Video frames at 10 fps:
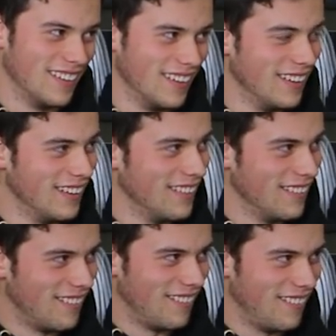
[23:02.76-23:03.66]

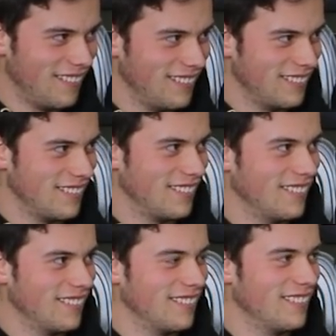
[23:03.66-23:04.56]

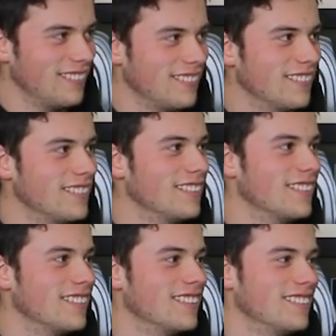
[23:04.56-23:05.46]

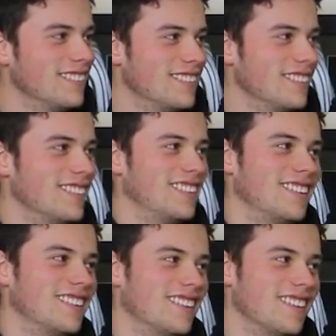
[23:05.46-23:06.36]

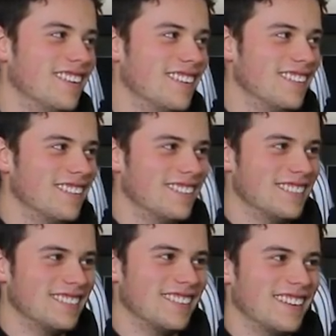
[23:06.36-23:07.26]

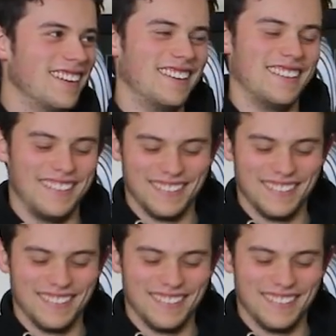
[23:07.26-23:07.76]
[no speech]